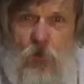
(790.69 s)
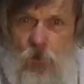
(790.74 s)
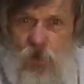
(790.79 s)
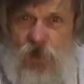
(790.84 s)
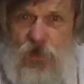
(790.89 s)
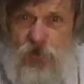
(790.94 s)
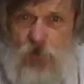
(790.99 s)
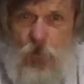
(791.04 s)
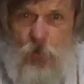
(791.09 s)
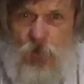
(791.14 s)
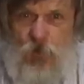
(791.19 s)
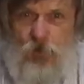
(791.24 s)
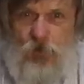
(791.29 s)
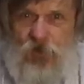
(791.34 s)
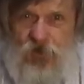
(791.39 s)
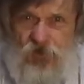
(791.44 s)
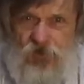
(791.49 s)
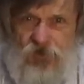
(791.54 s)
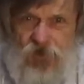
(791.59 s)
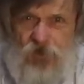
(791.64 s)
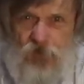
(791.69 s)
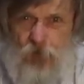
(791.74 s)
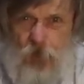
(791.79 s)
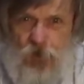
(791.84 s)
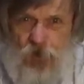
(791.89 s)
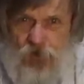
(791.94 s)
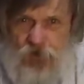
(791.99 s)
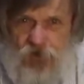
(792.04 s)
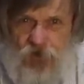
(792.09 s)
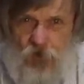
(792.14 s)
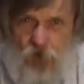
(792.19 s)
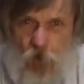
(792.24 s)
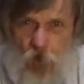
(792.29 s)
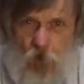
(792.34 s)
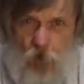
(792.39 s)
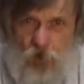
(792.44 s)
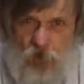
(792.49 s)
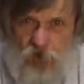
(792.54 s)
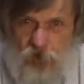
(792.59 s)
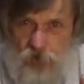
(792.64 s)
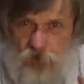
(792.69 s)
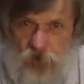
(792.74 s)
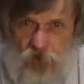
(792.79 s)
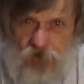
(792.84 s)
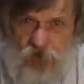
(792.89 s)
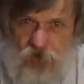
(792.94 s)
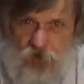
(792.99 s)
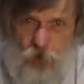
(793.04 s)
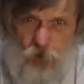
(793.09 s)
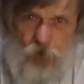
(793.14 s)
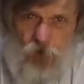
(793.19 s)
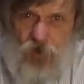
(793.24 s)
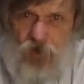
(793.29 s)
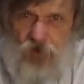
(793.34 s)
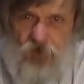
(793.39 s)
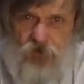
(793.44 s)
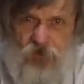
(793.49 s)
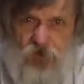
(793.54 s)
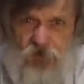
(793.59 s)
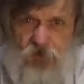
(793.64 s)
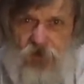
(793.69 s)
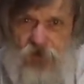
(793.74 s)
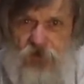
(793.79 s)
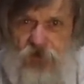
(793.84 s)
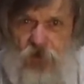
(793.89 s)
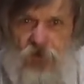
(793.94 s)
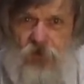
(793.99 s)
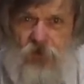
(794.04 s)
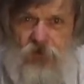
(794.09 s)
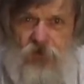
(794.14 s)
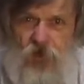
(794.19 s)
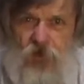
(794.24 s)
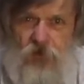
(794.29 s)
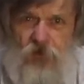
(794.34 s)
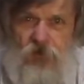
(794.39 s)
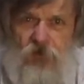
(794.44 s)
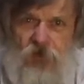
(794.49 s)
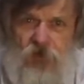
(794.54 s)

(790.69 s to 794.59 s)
When I show people this next part, they are always really surprised because it just doesn't